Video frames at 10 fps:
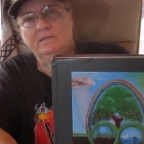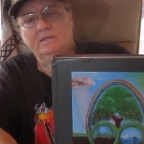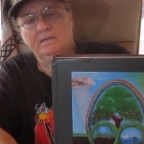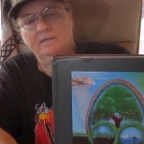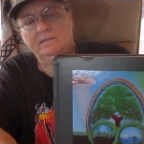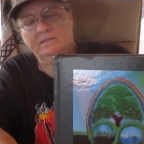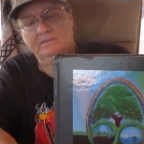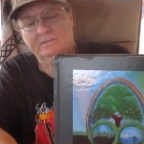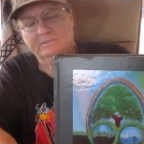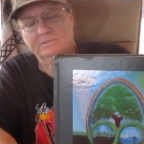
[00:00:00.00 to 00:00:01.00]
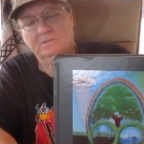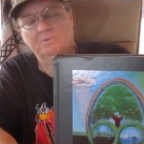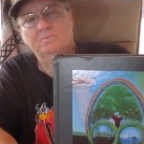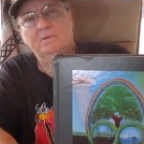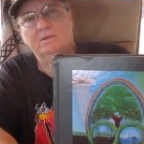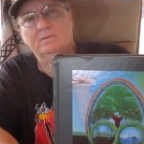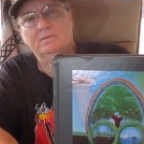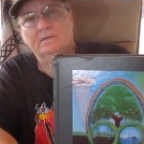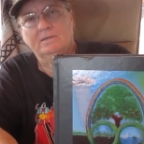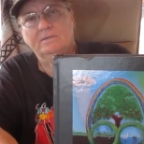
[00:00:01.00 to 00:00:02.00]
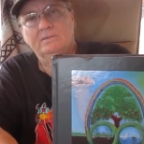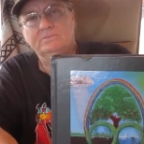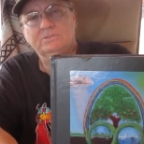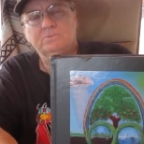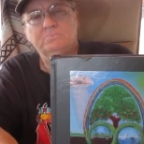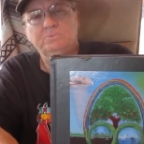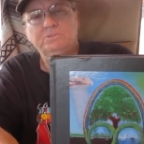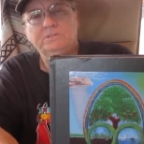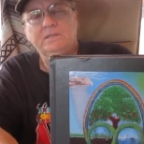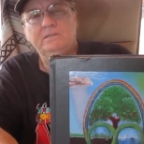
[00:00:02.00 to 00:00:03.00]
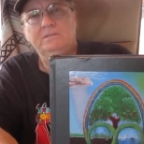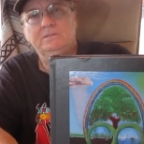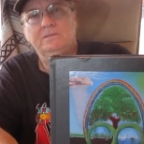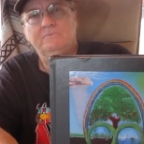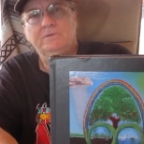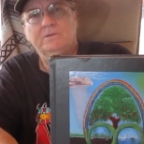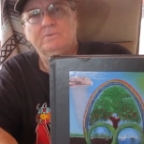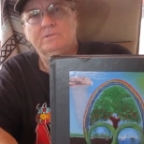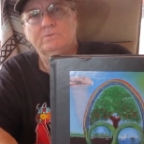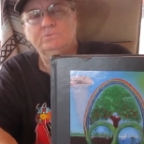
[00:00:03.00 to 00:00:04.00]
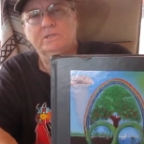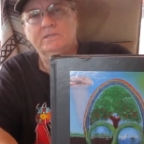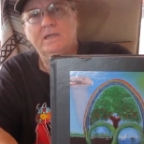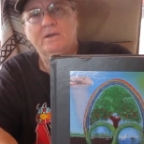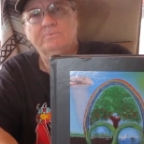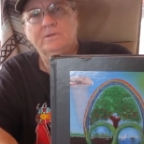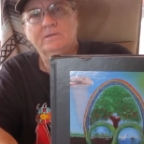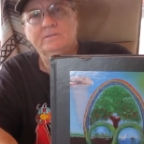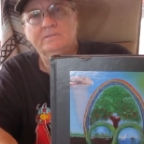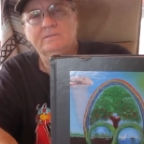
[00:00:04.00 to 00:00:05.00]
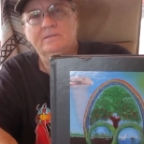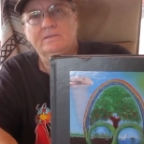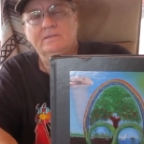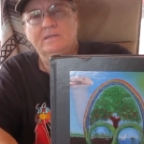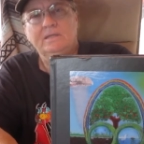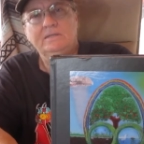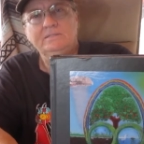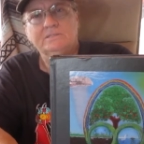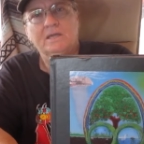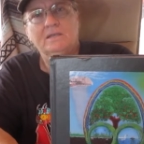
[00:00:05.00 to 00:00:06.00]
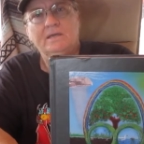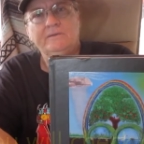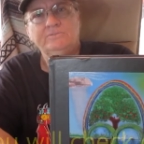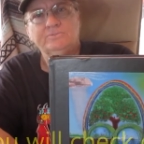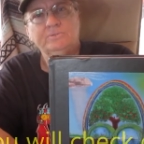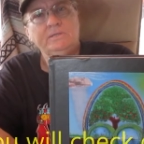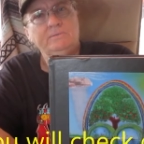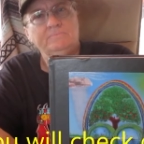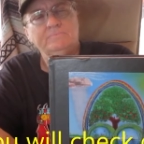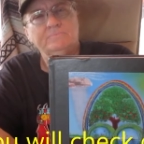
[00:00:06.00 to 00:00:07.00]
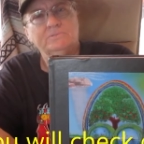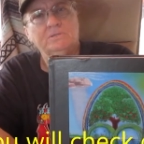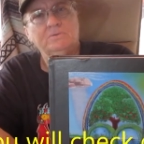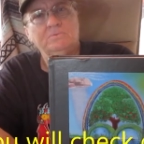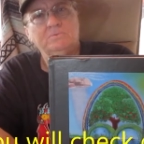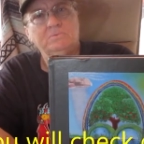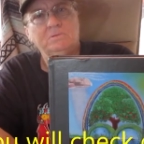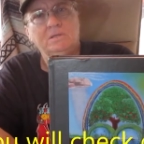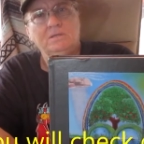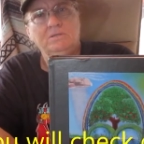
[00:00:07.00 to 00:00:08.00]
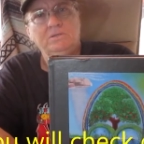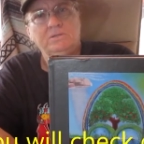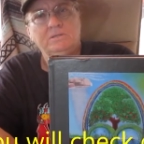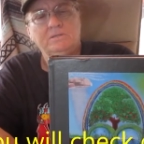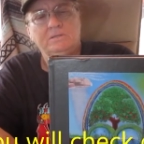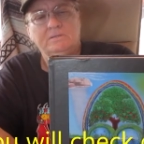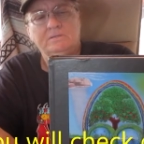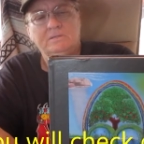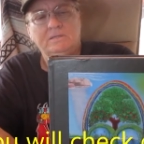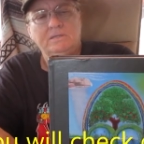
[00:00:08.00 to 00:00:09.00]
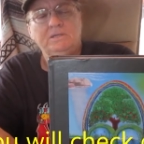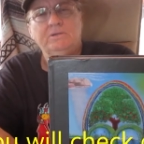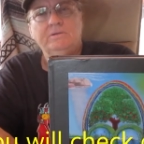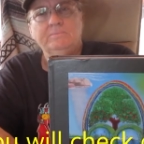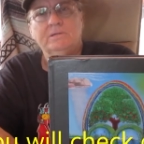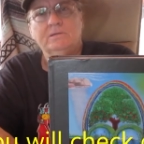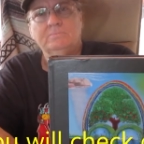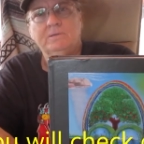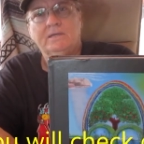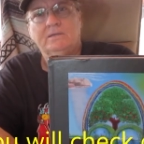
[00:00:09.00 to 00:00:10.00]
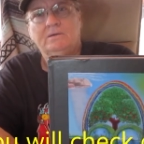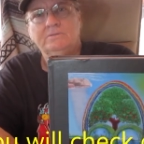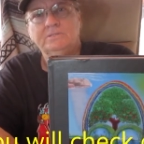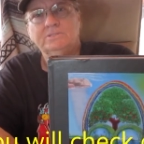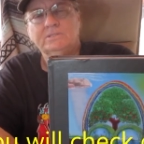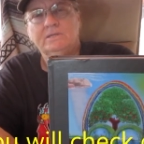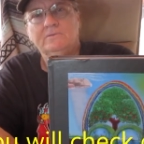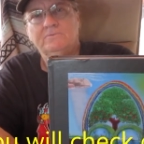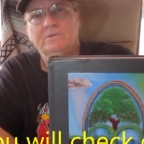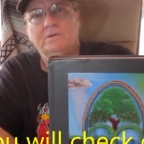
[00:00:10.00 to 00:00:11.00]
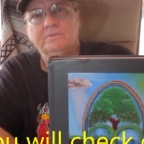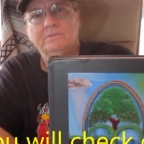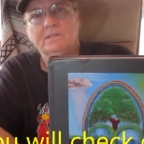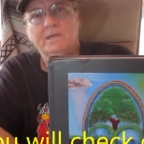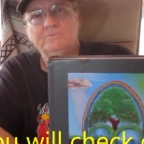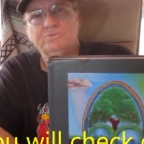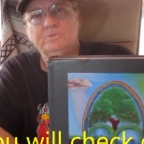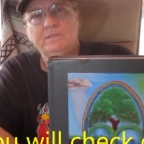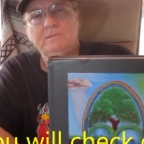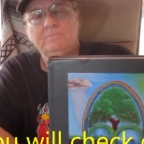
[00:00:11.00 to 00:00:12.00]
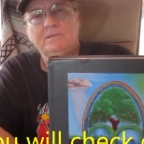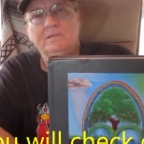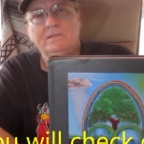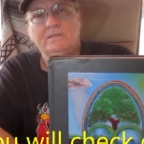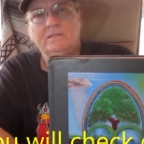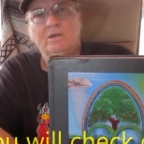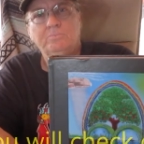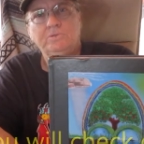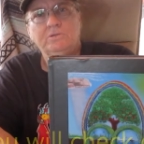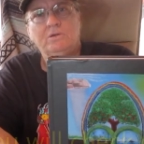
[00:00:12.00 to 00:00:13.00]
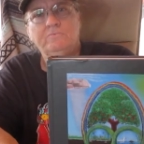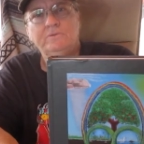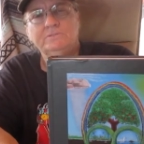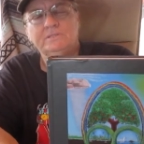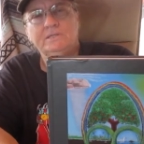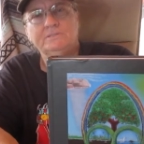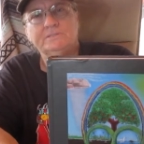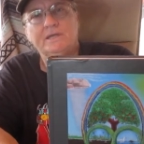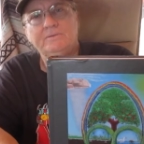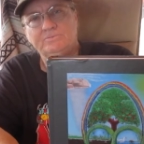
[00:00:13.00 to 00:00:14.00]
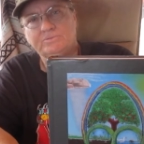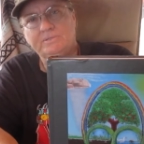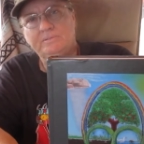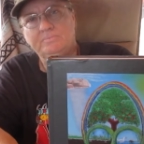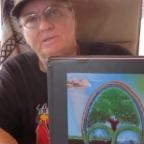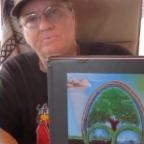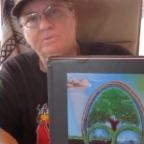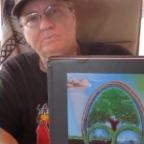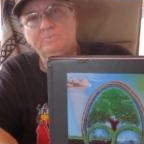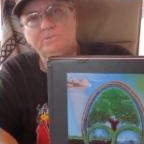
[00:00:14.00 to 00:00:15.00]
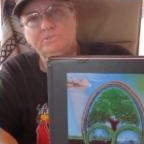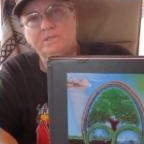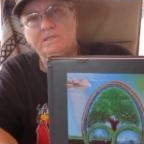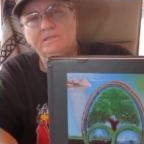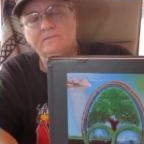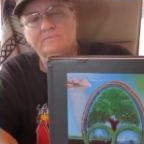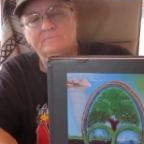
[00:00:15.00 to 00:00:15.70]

and uh, so uh, I sure appreciate if you go check out Ron, and he's got live stream, so you can uh, hear him talk about all this stuff on live stream, and I hope you go visit his live stream. I really appreciate it.